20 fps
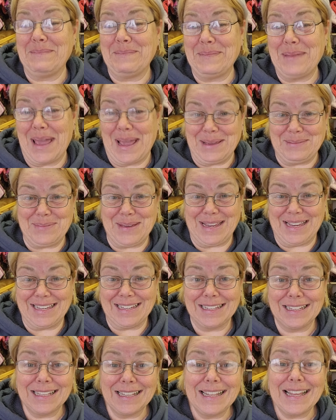Maybe
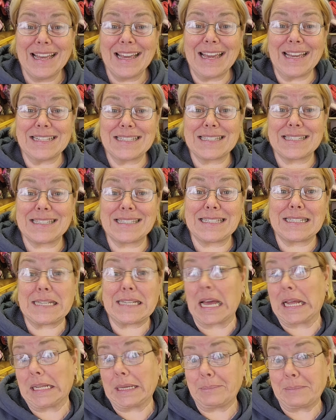it's
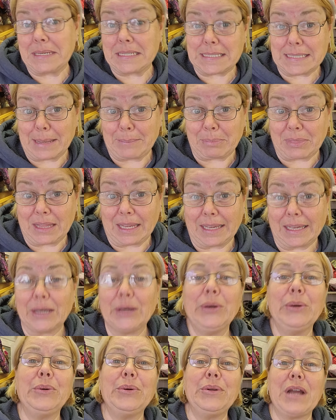telling me something.
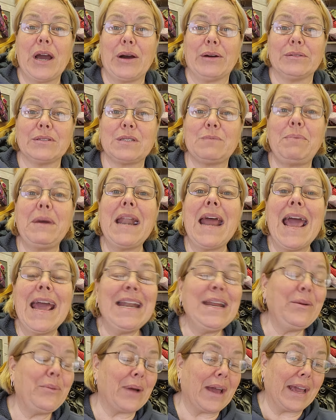Who knows? But
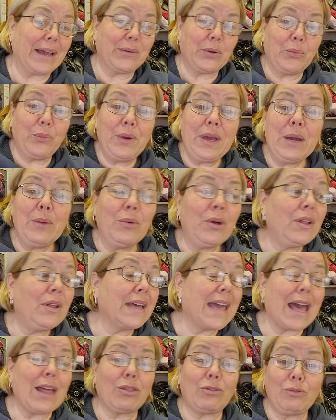anyway, we will
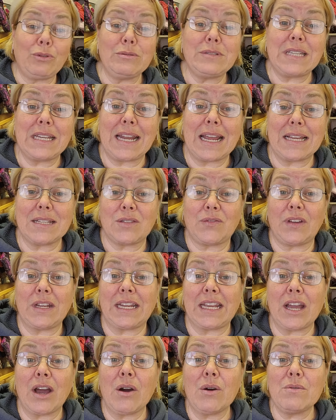get through today's
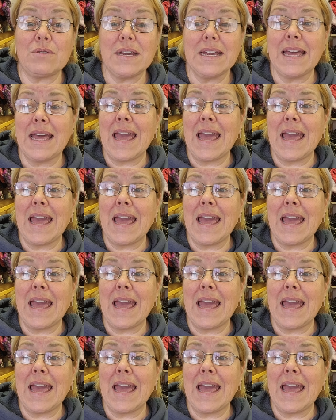video.